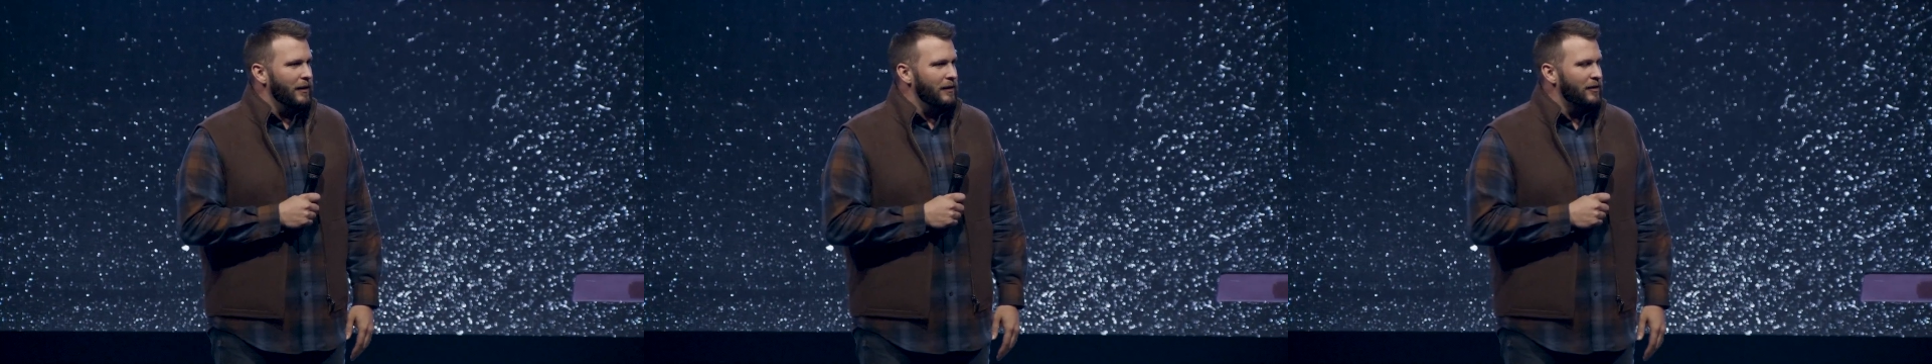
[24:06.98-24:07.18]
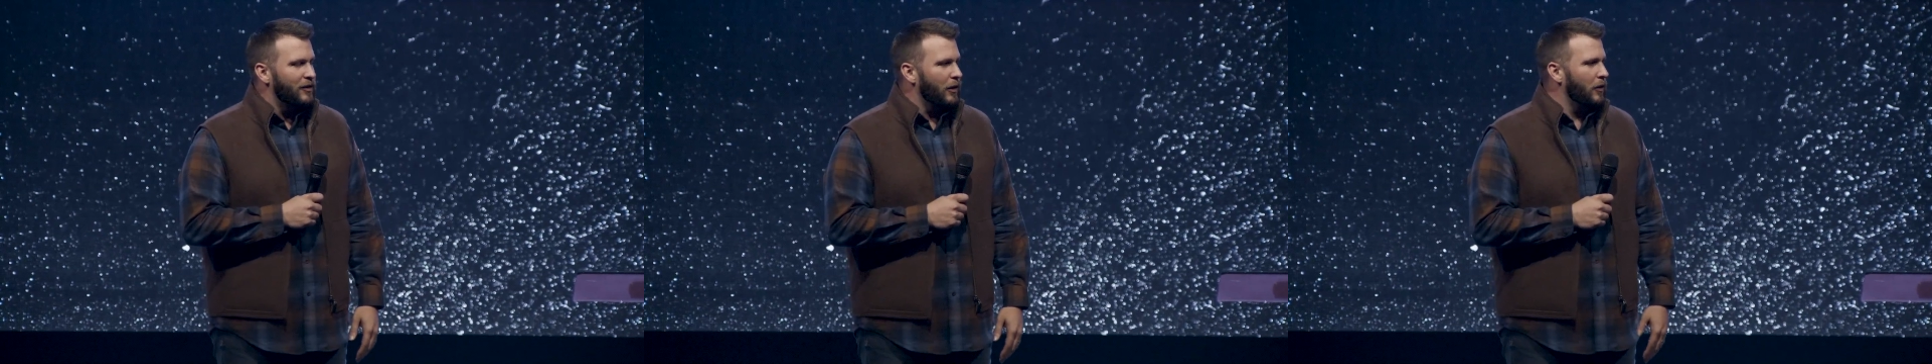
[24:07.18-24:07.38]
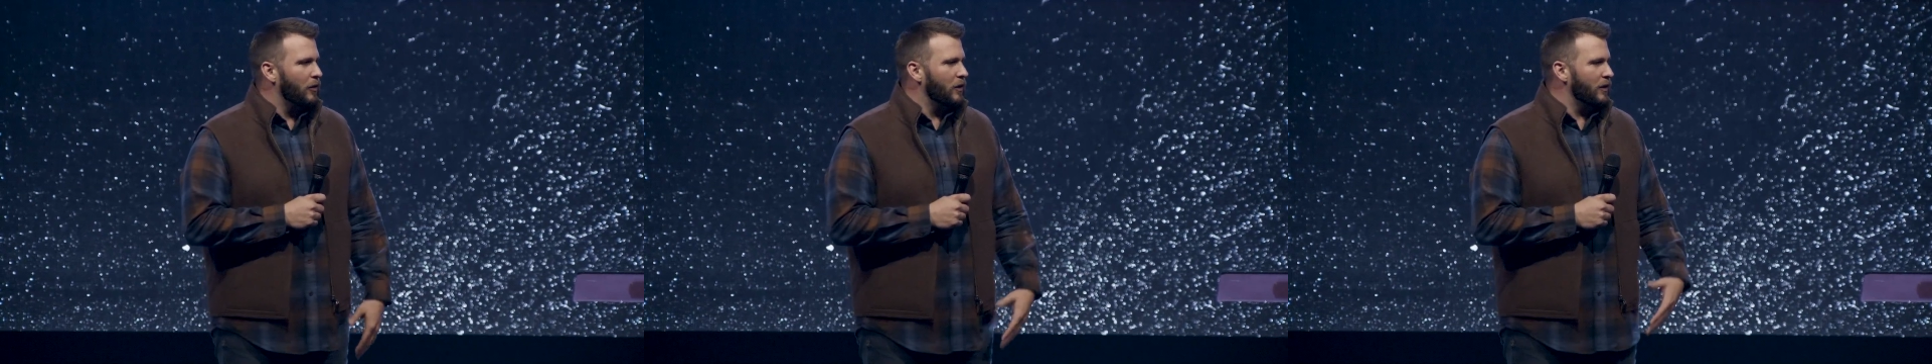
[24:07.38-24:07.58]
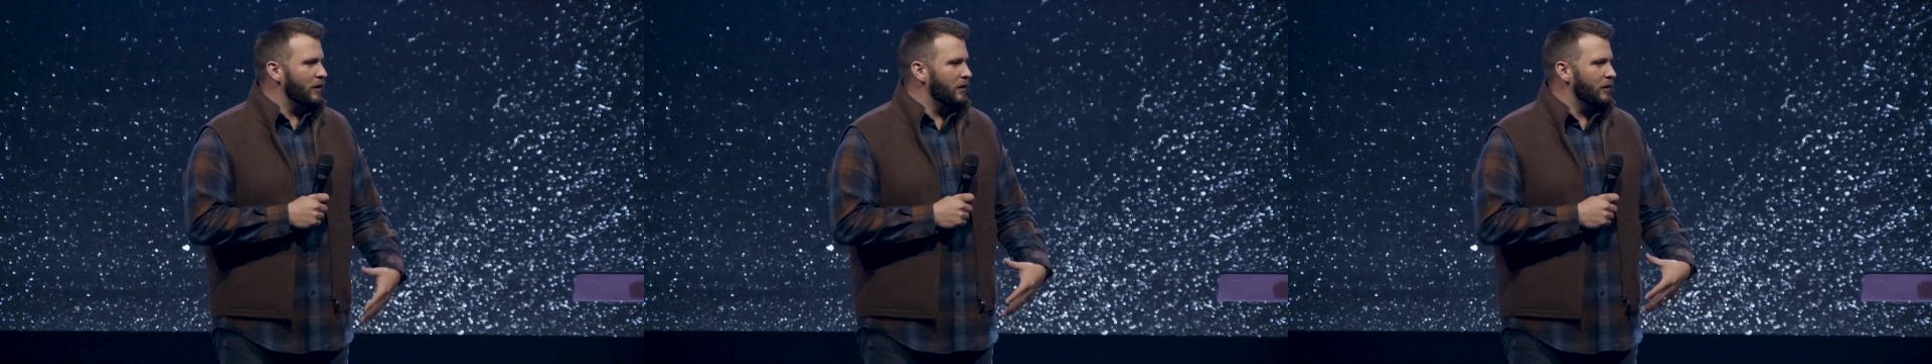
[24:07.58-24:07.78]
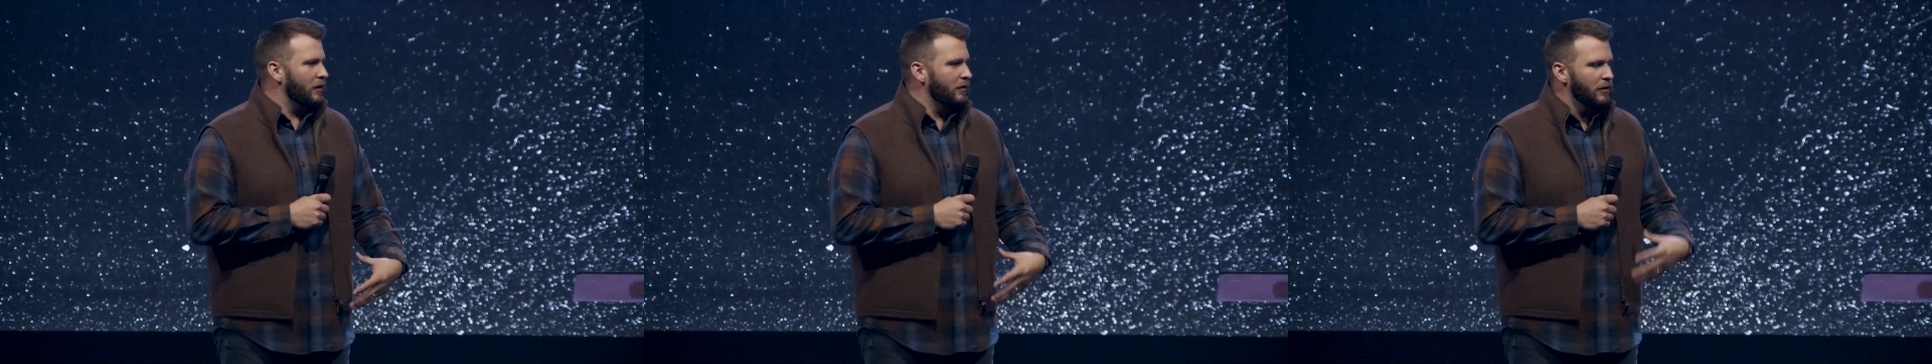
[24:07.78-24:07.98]
And so
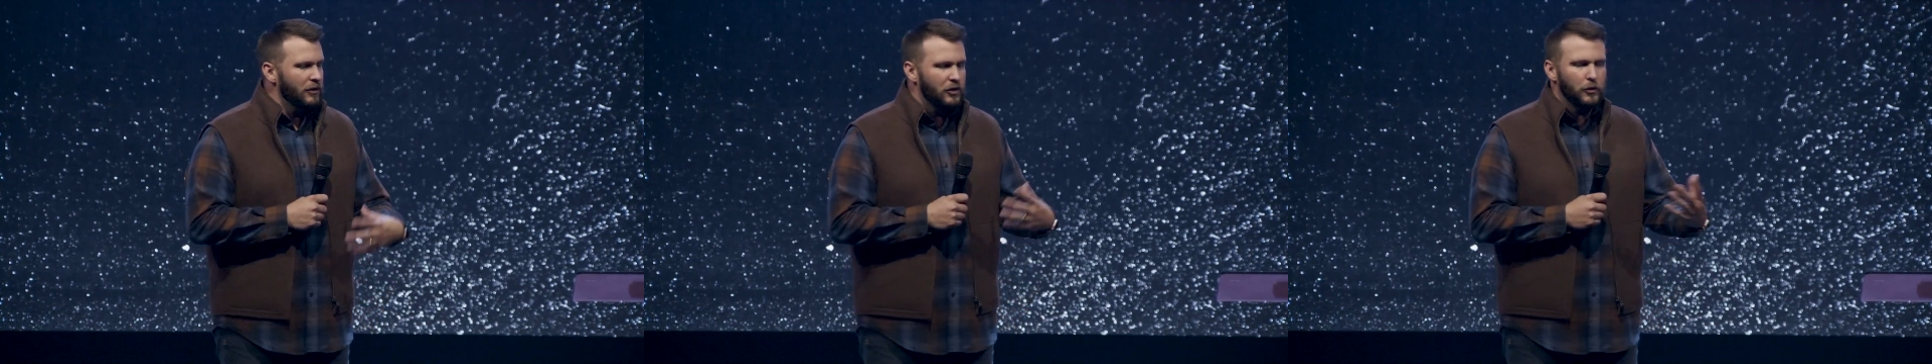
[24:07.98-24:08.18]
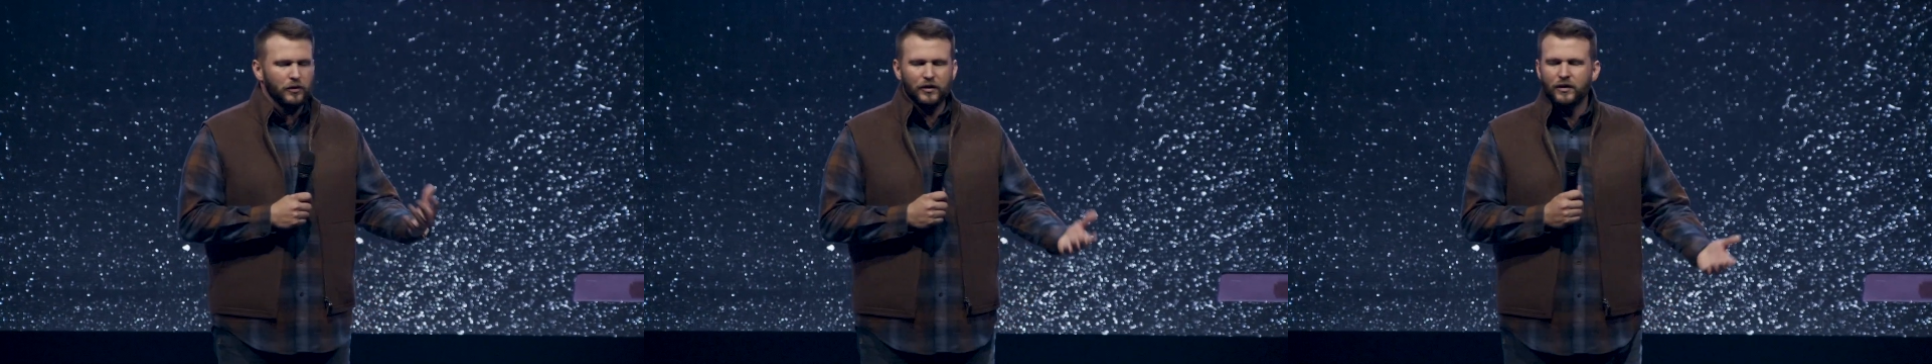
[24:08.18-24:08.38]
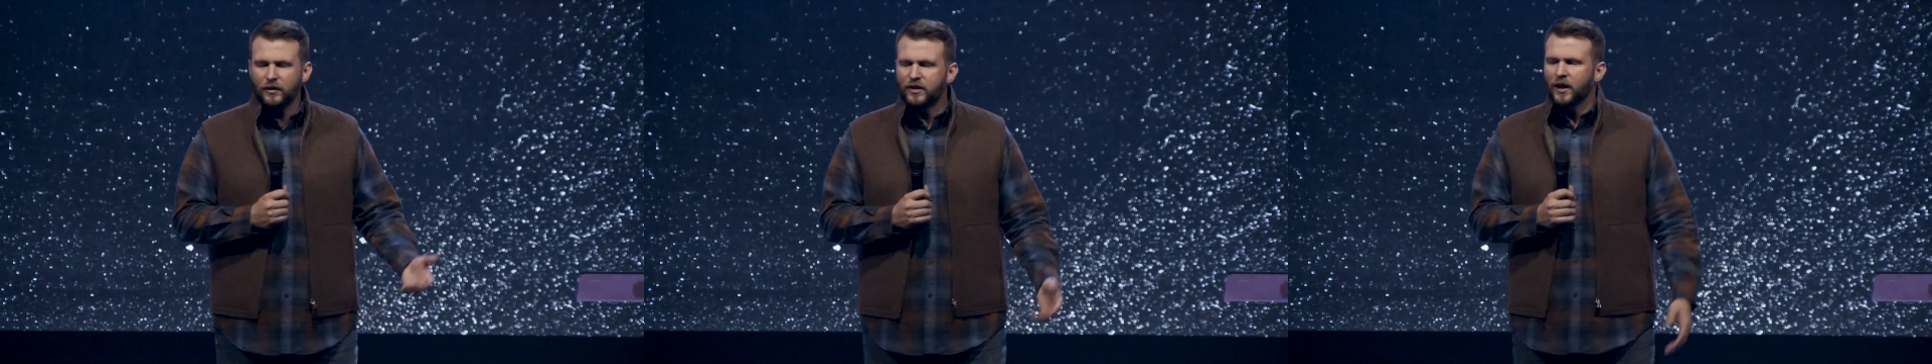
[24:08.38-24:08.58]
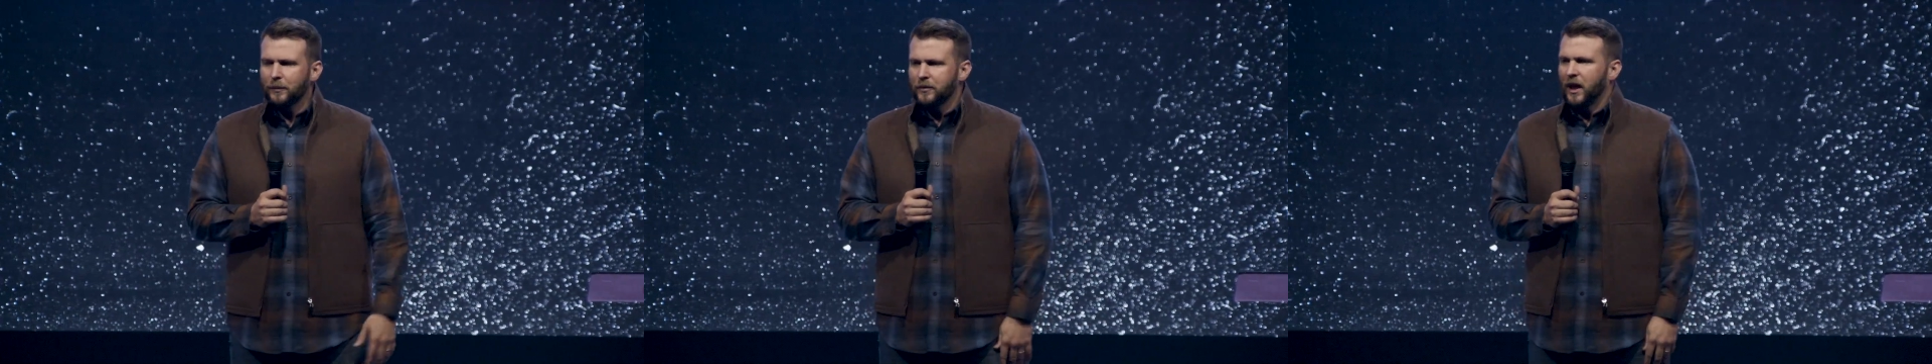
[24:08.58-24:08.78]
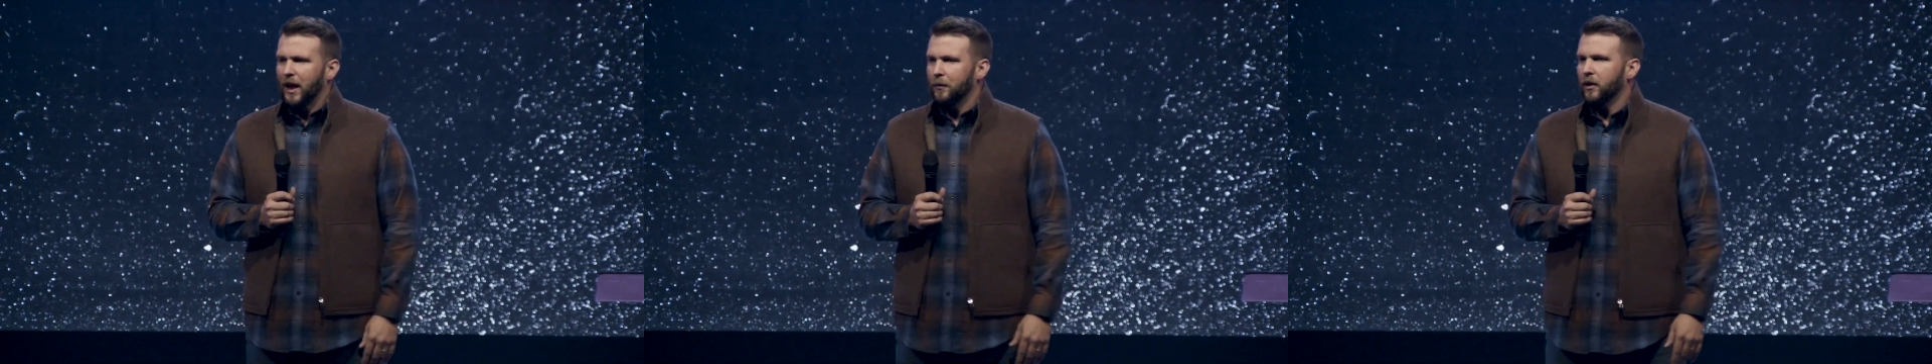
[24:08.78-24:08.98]
this was
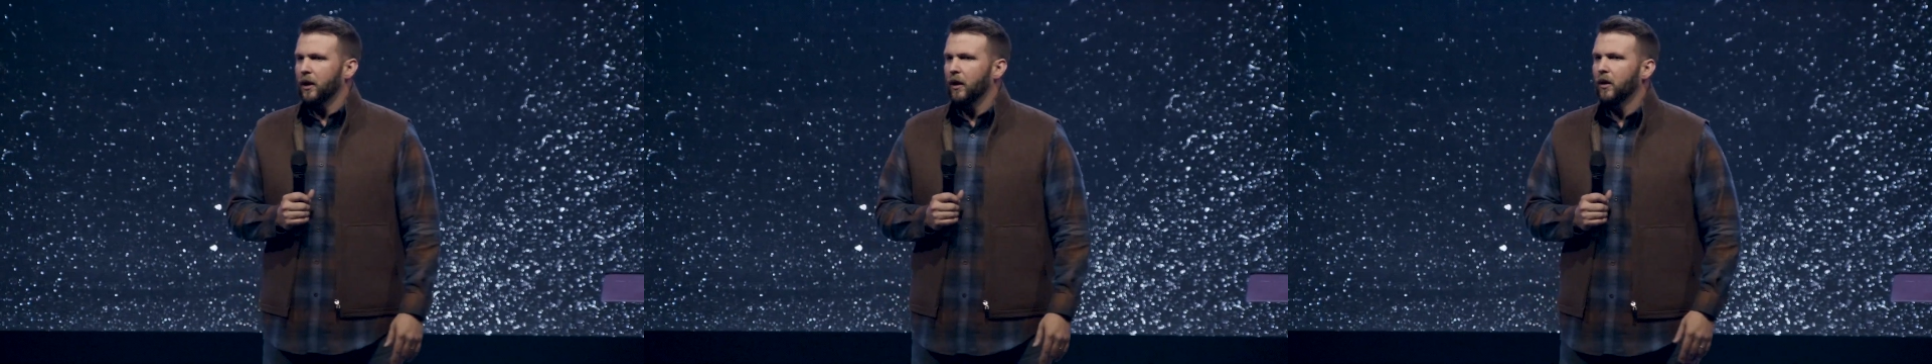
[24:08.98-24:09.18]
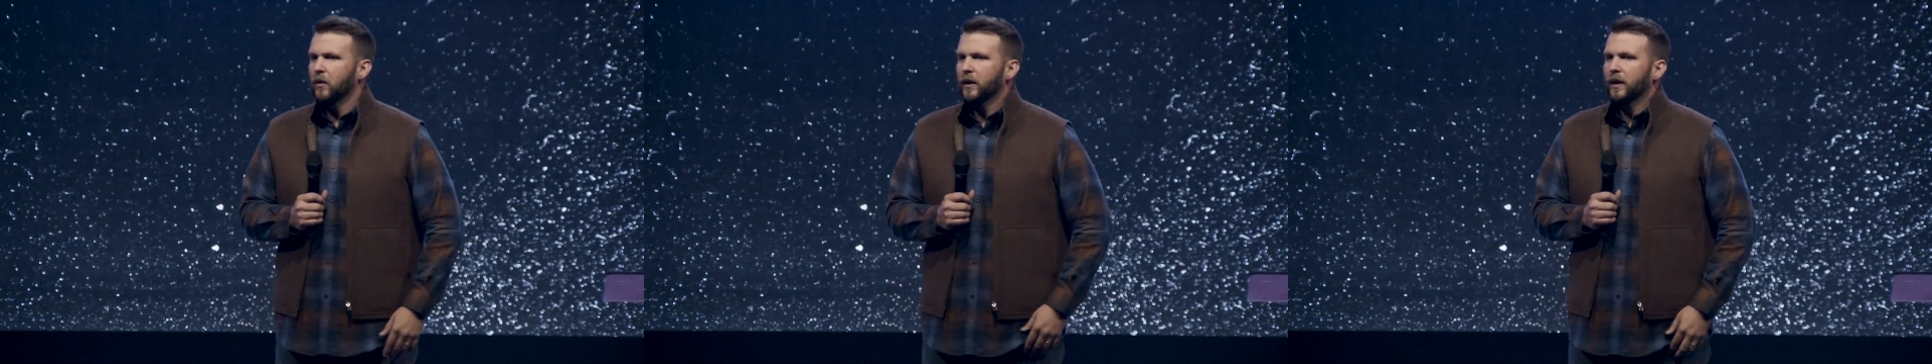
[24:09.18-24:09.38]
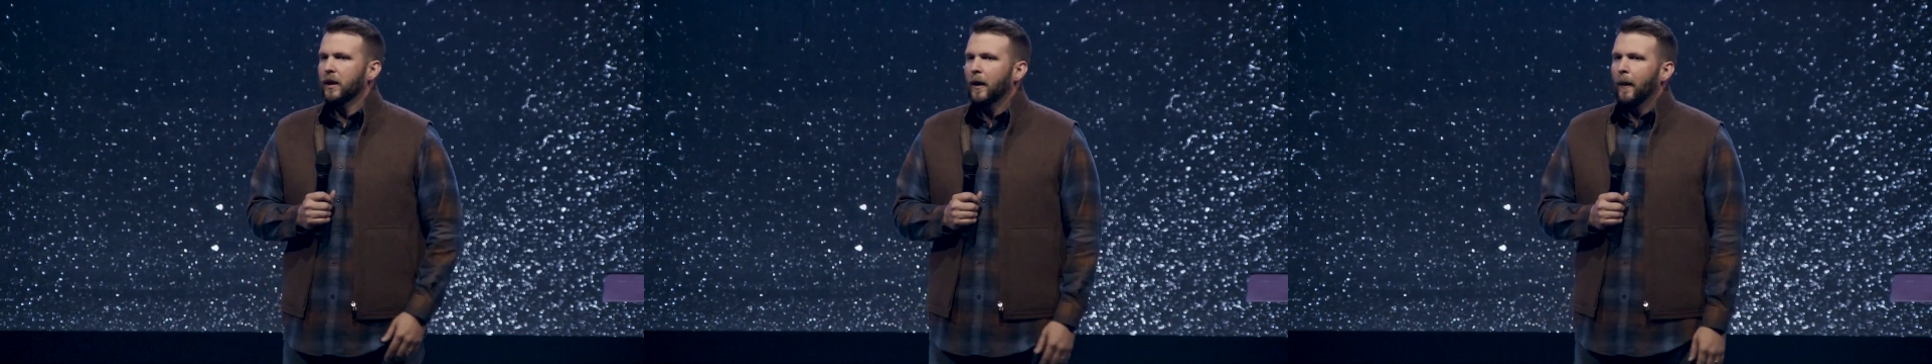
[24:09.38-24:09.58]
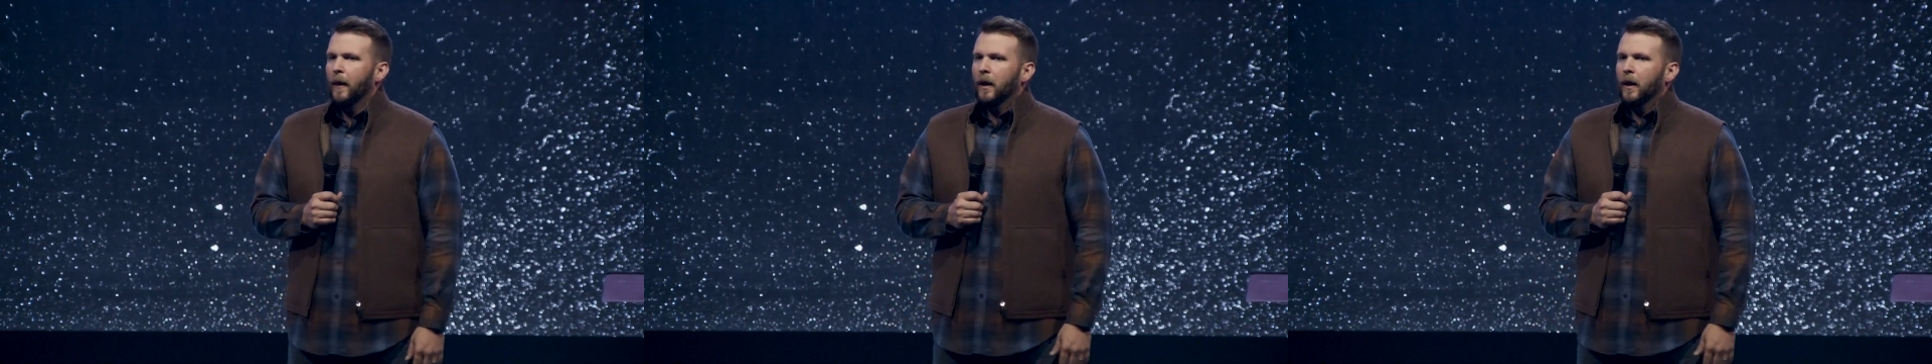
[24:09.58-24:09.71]
some time ago, and